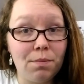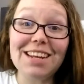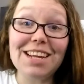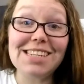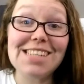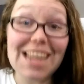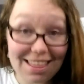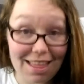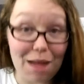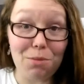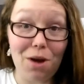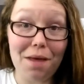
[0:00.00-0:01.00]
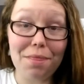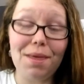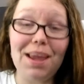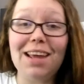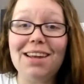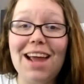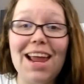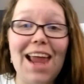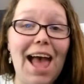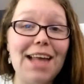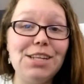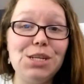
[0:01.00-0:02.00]
And I take that broth and I
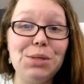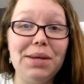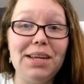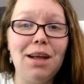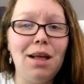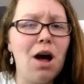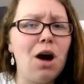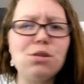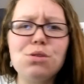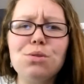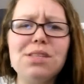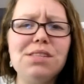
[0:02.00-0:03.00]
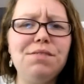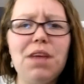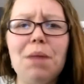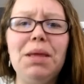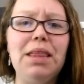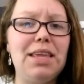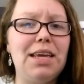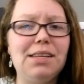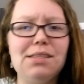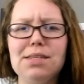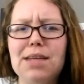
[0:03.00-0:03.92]
add to it all sorts of yummy things,